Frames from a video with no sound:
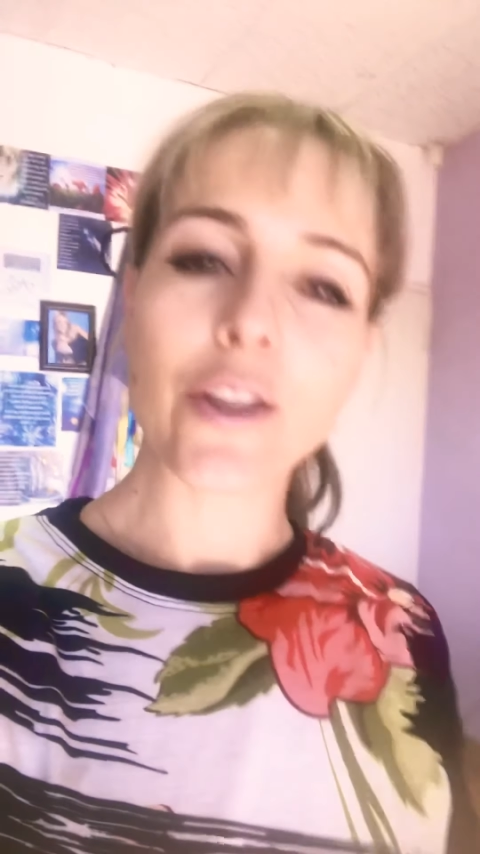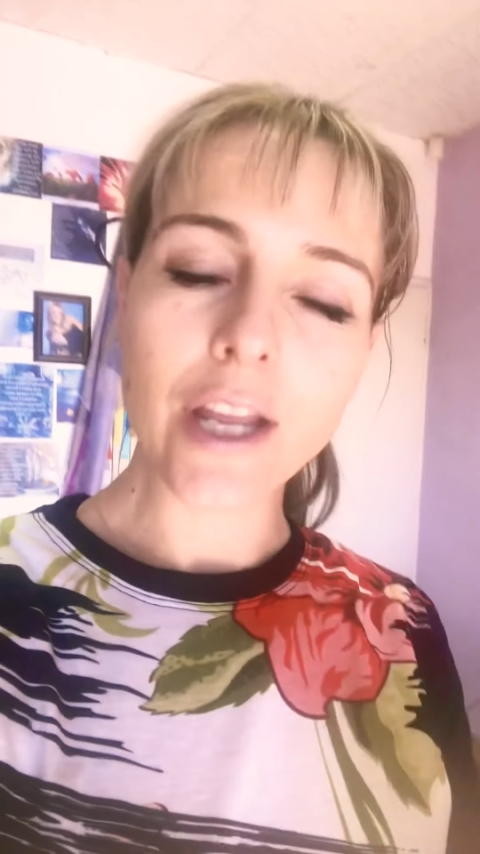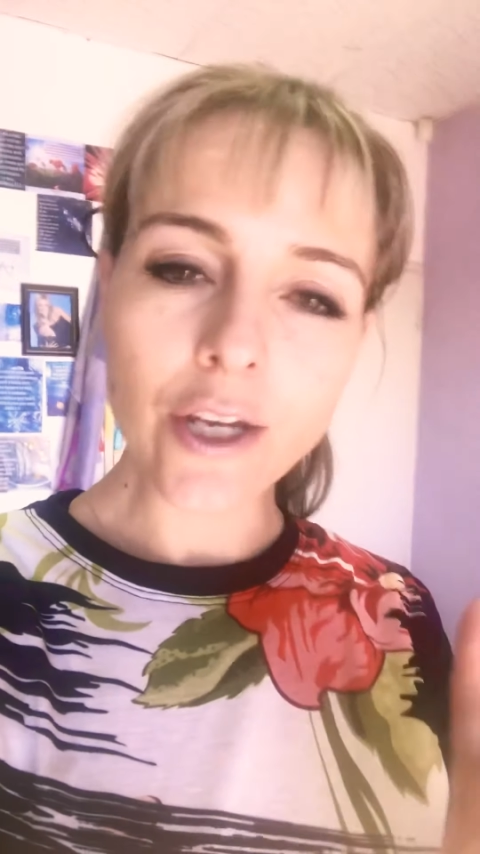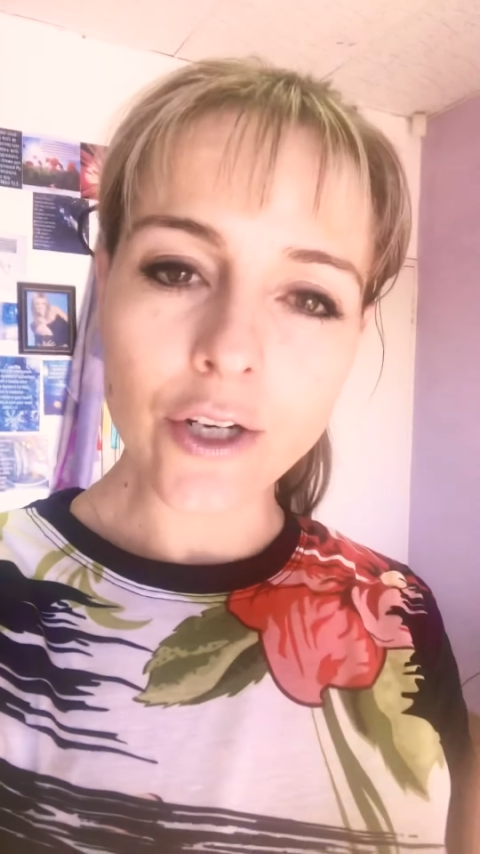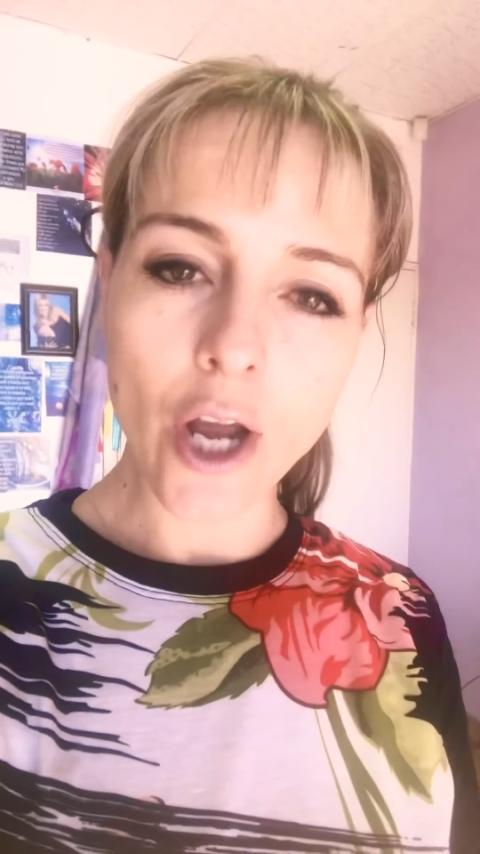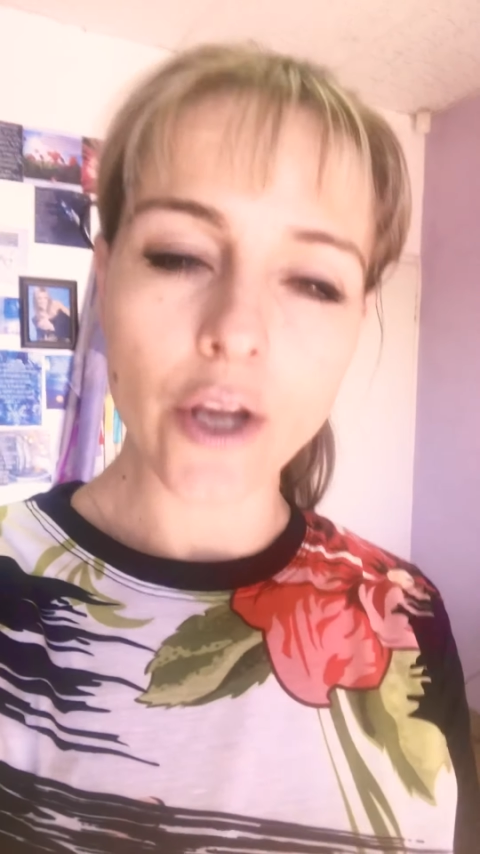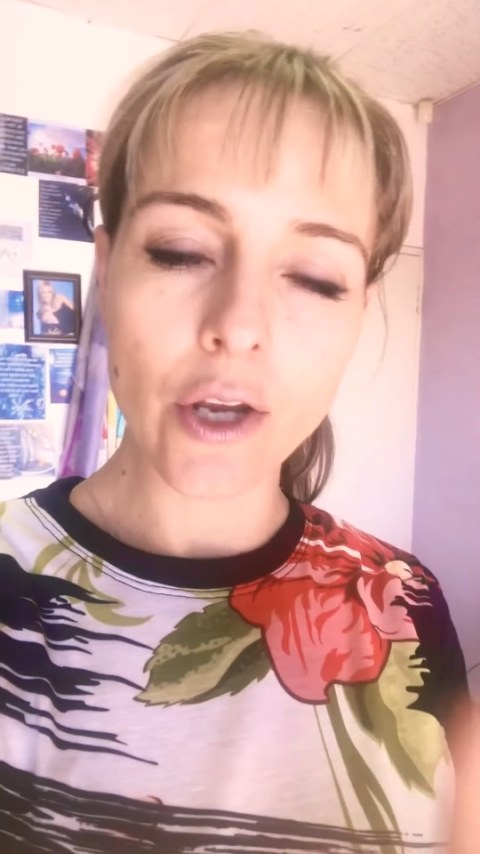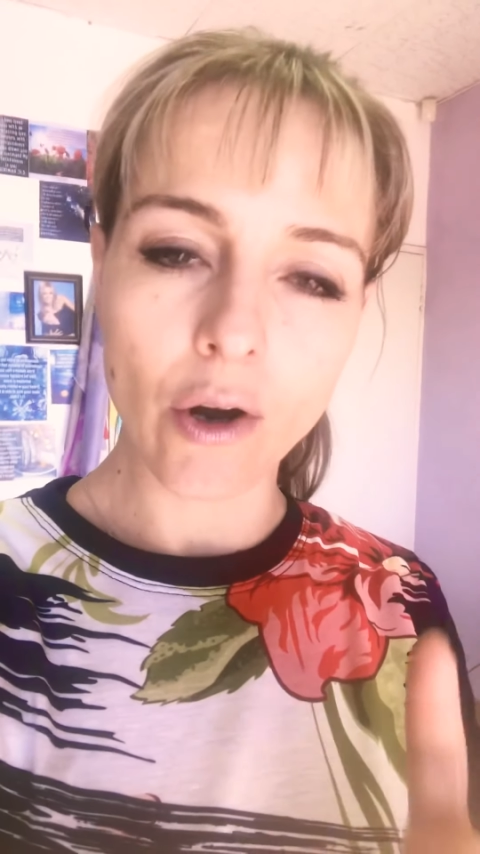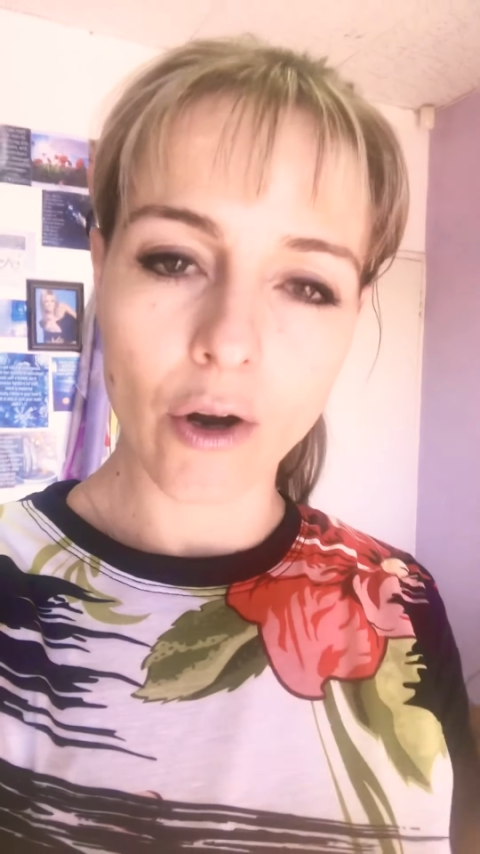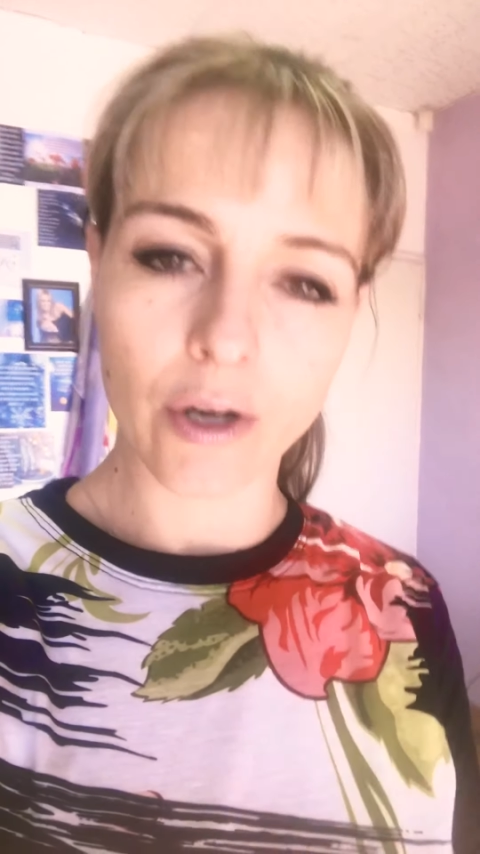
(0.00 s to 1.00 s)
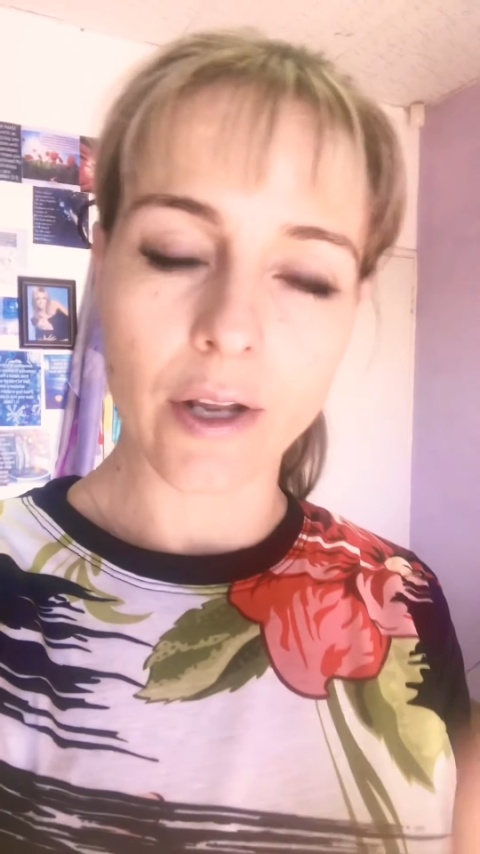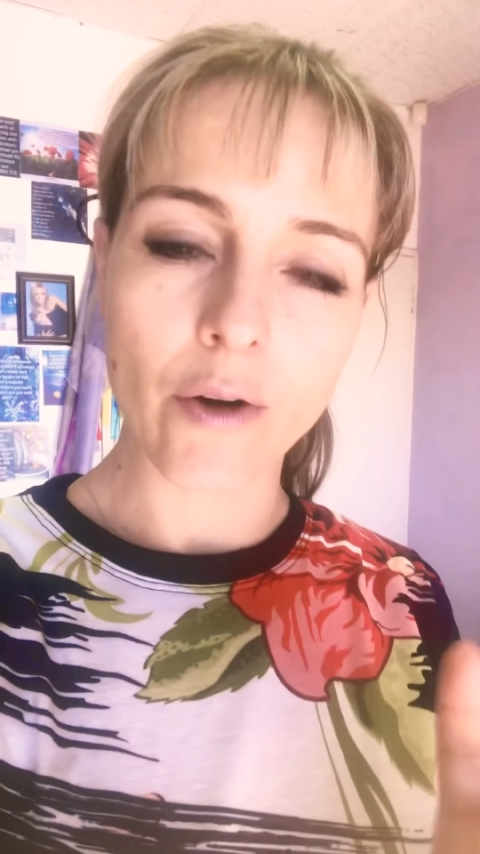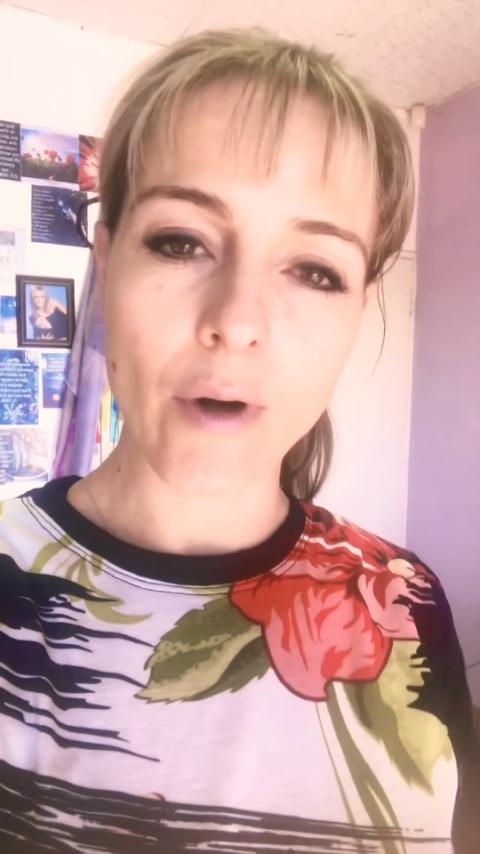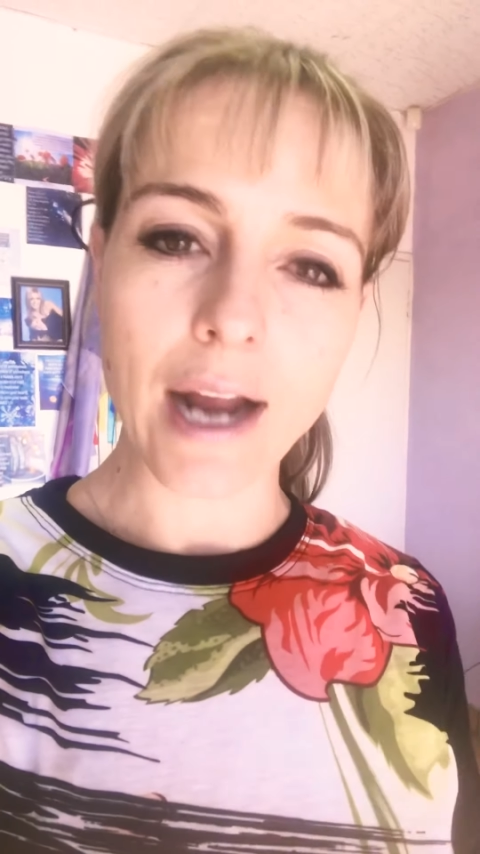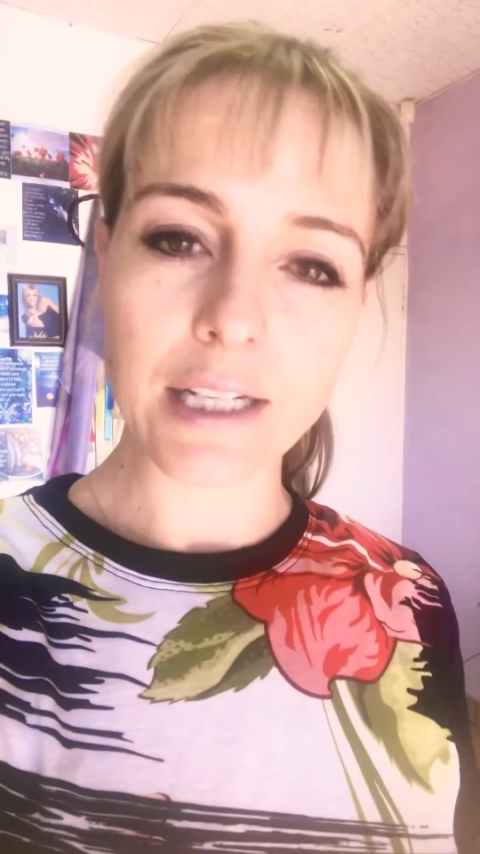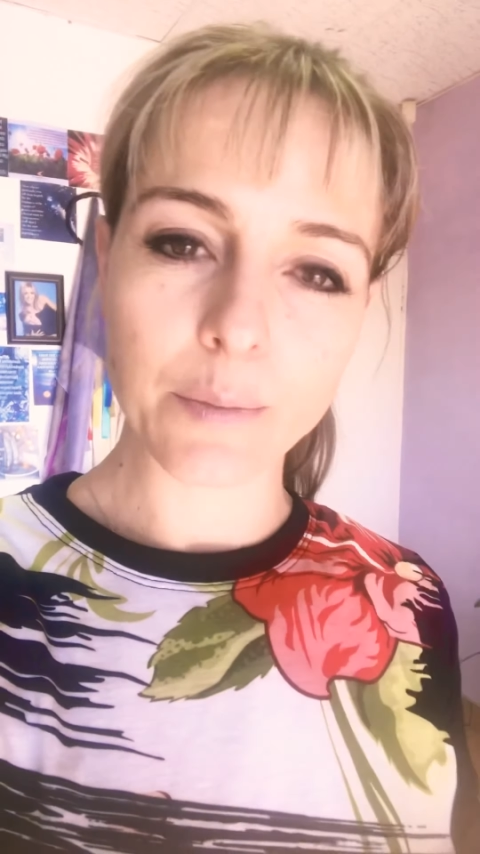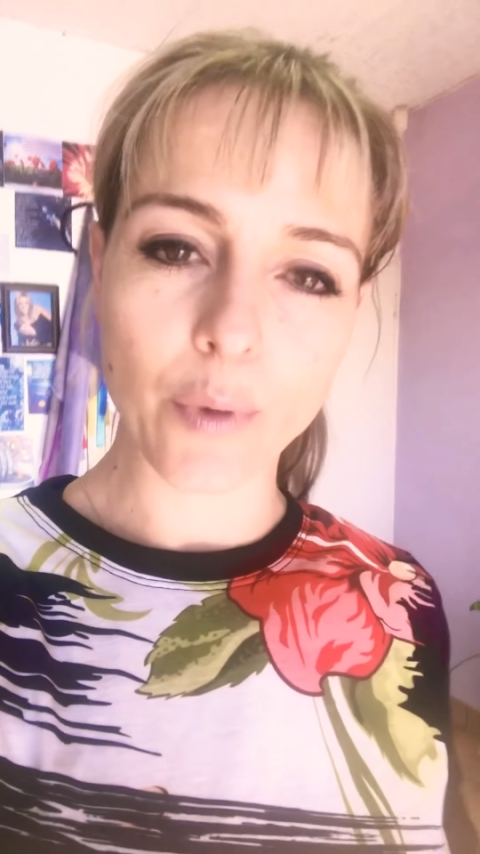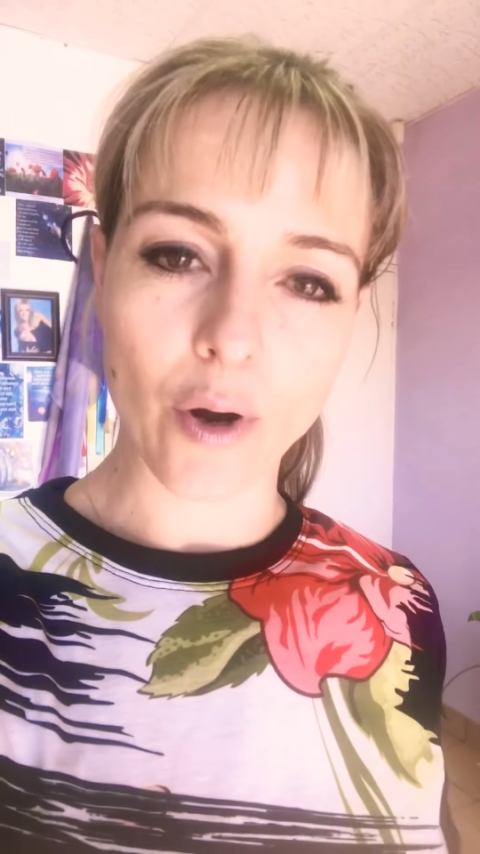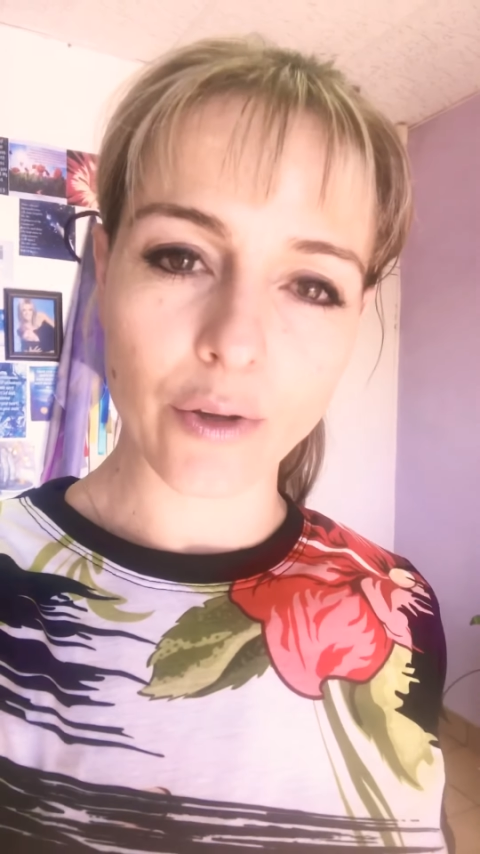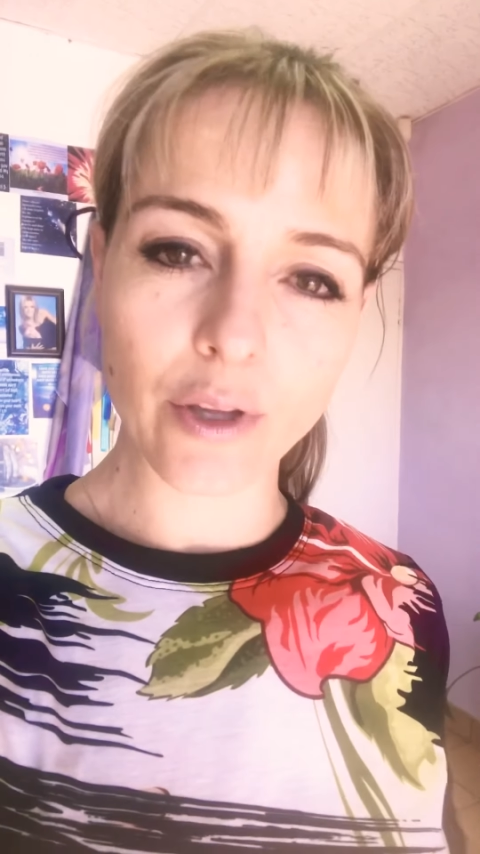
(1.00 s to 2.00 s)
Then you know you're on the right
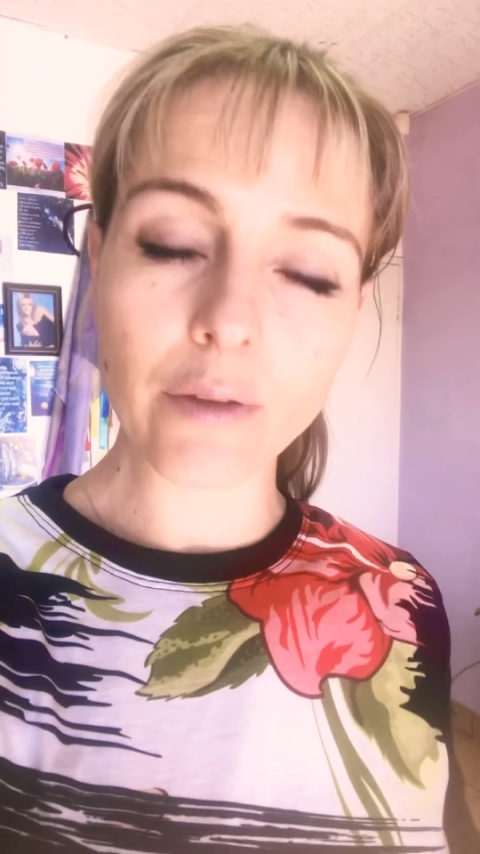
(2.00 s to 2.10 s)
path.